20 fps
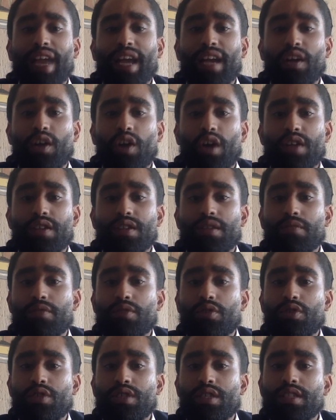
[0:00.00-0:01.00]
culture,
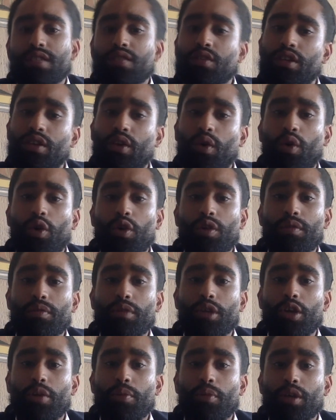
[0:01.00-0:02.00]
events, entertainment,